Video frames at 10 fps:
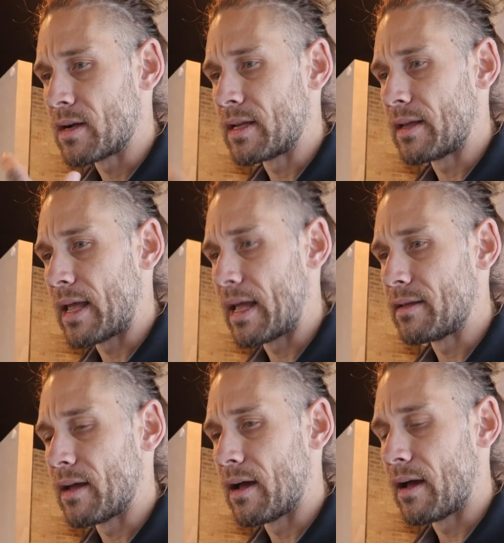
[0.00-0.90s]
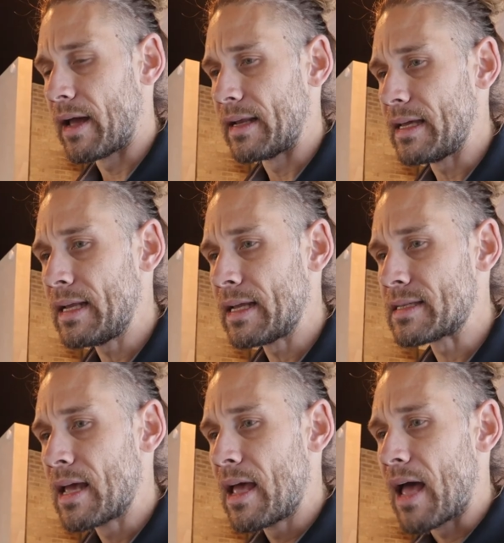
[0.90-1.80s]
on it, and eat
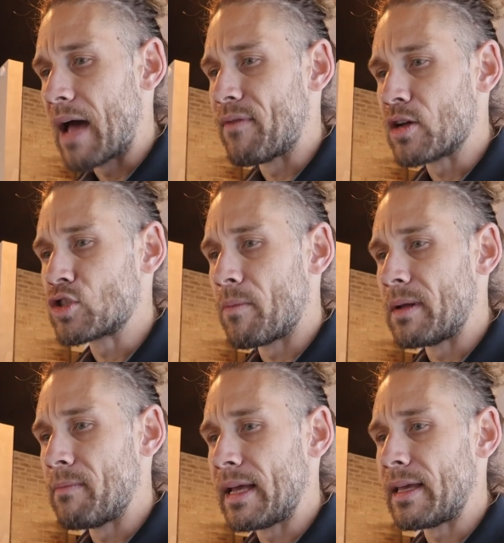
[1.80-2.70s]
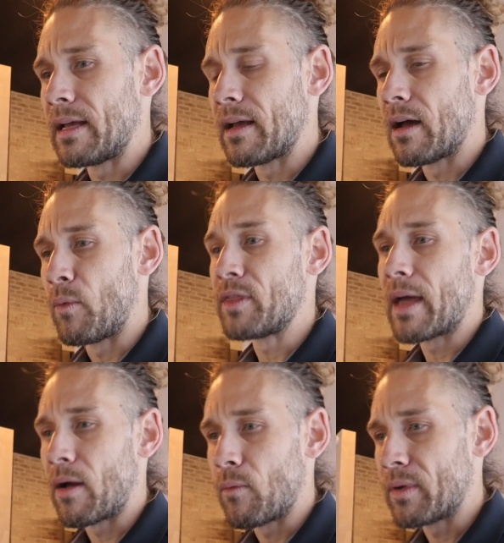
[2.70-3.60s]
it. I've also been making with
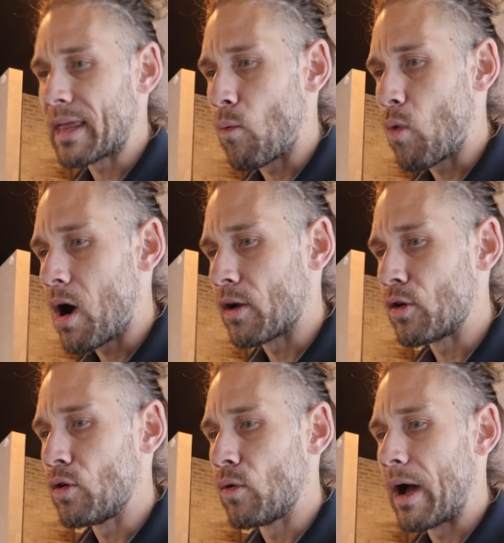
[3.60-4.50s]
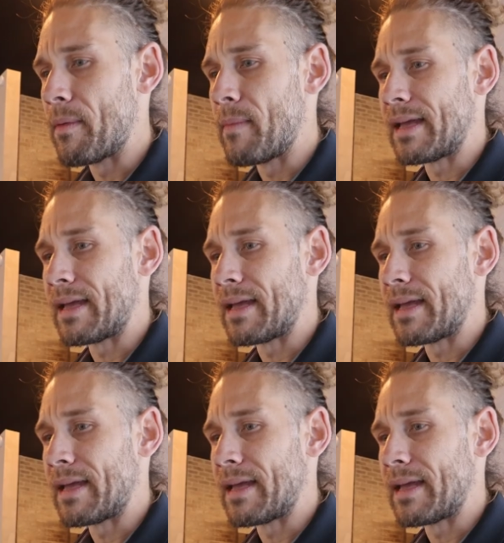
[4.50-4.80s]
that Wagyu, I've been